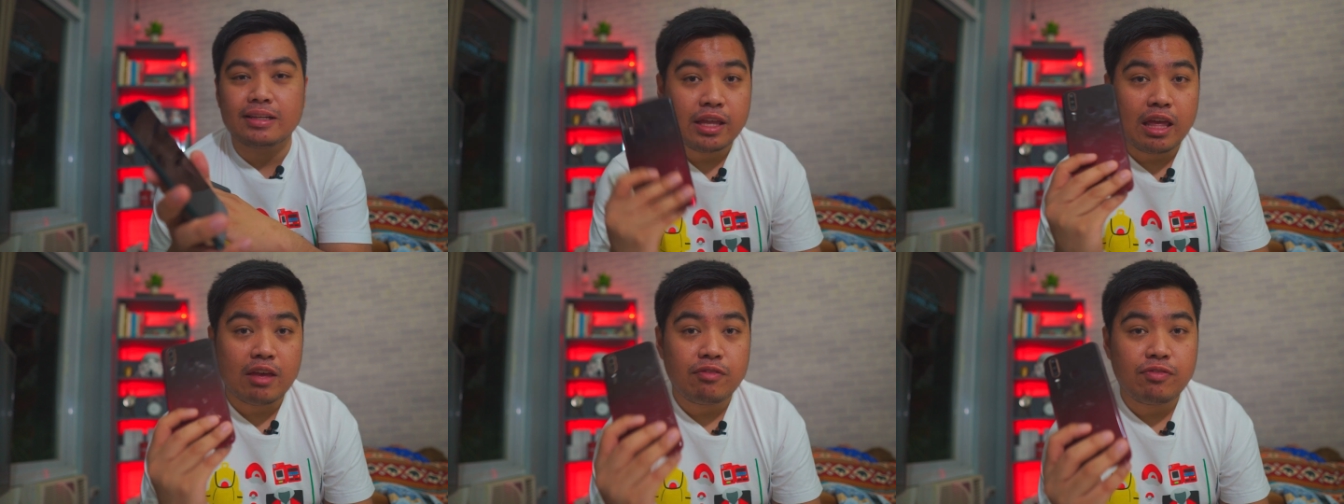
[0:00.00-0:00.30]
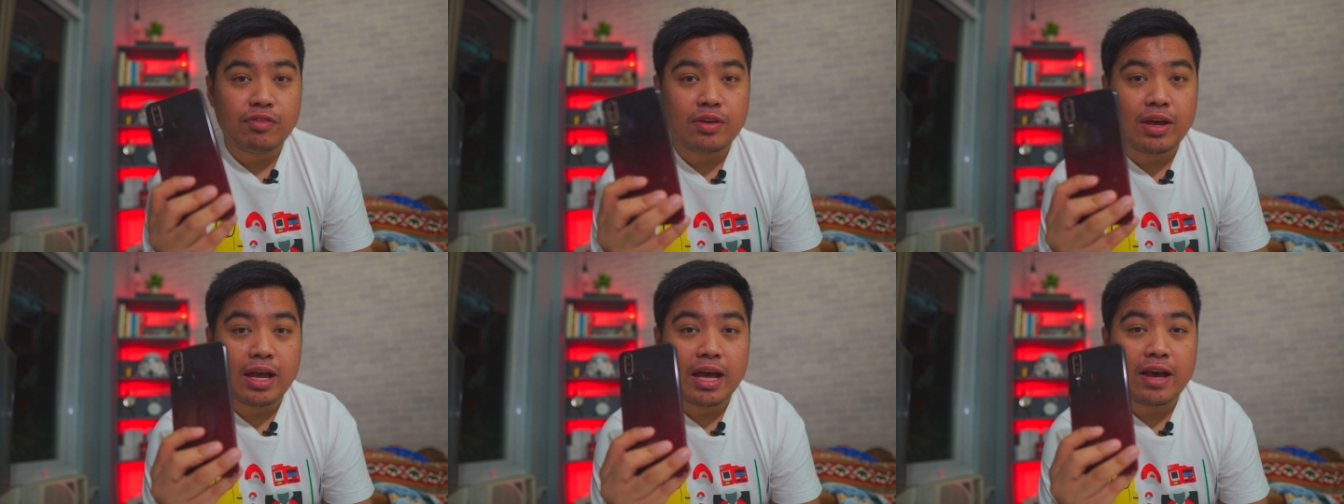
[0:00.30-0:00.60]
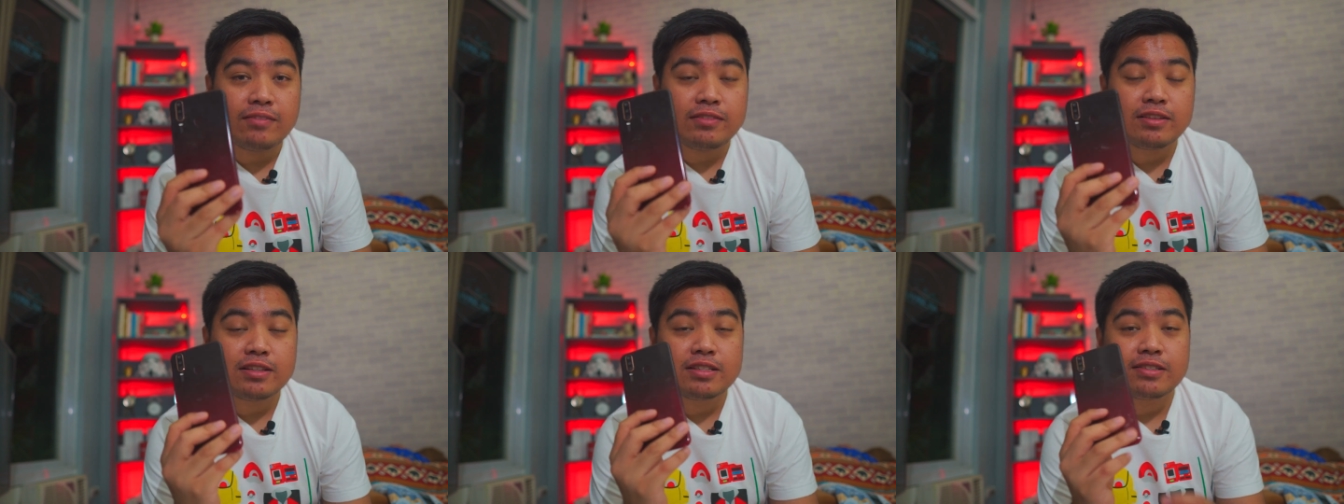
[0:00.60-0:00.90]
If you
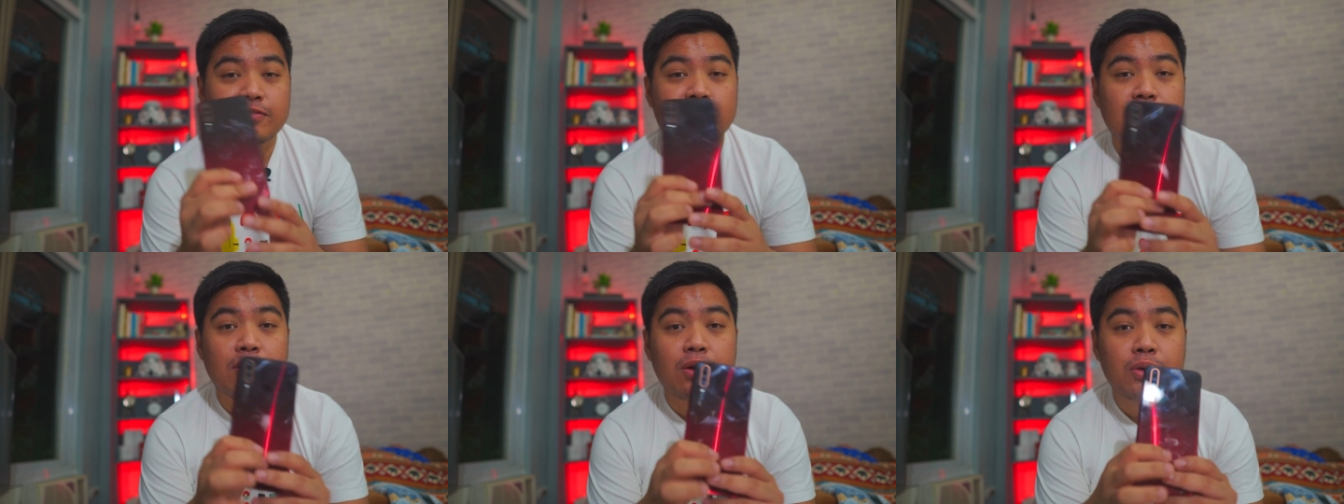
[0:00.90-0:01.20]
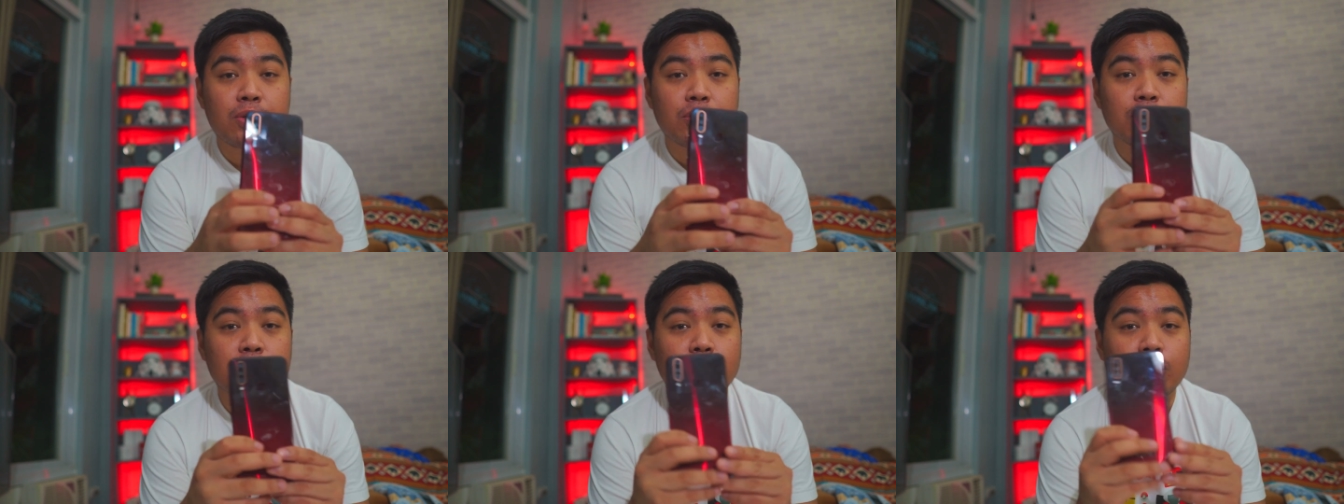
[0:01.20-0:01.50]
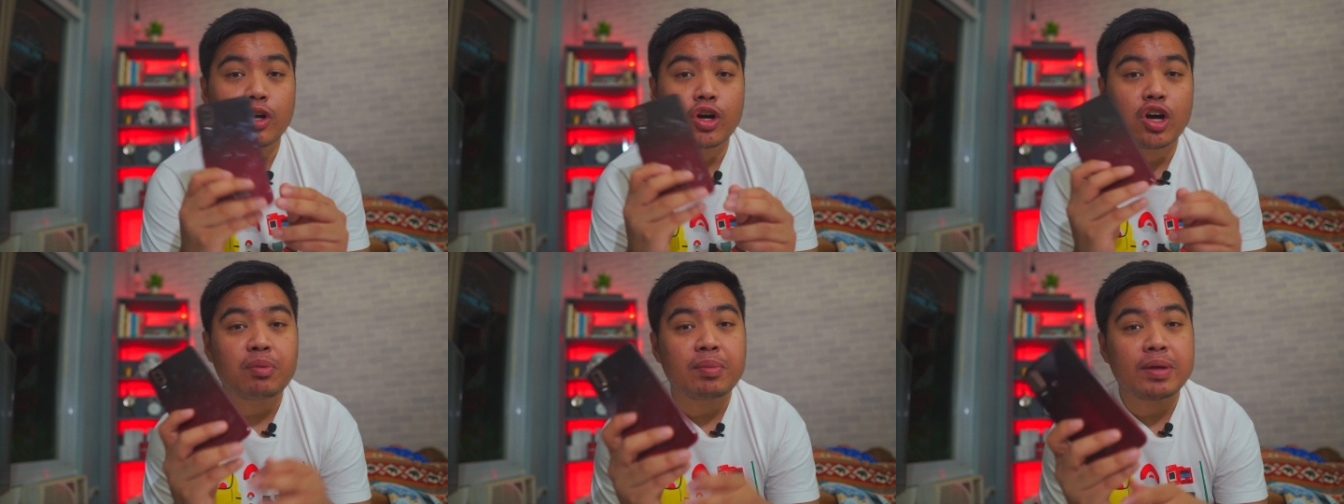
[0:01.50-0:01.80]
have this phone,
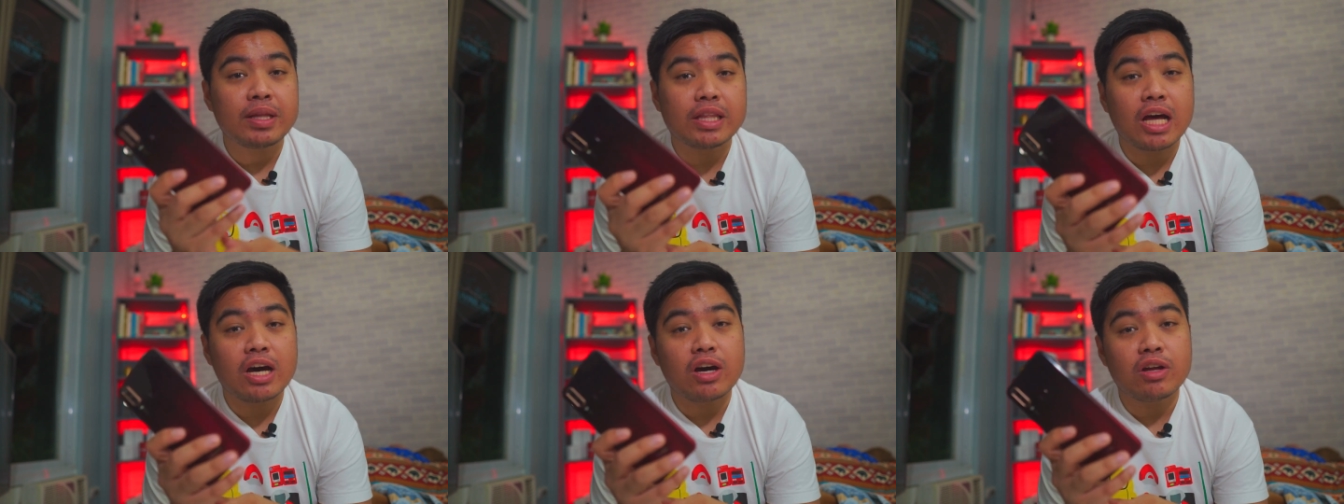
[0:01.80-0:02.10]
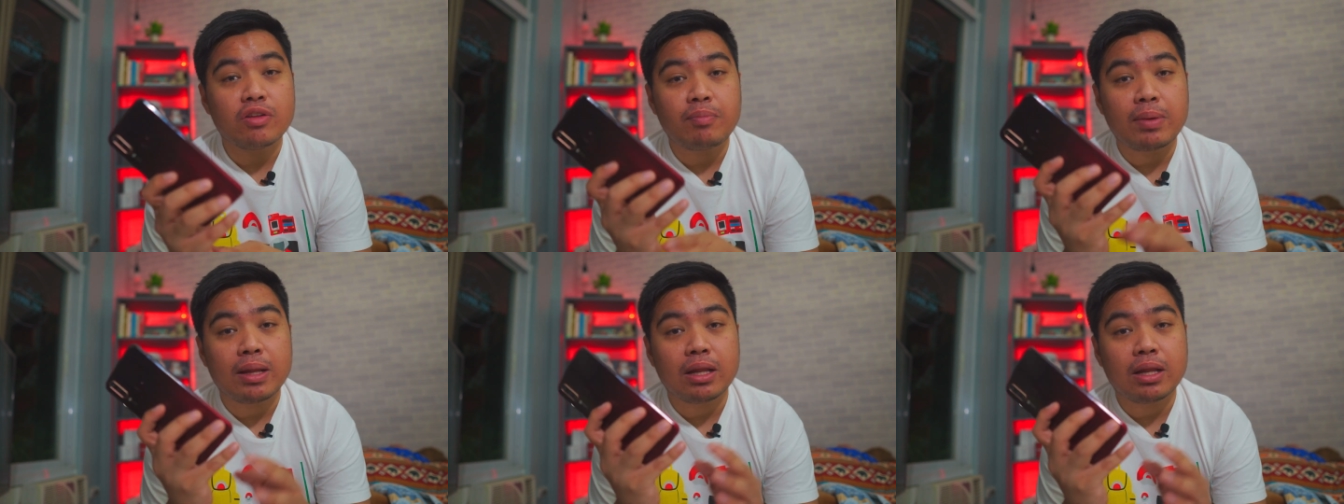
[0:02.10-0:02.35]
comment down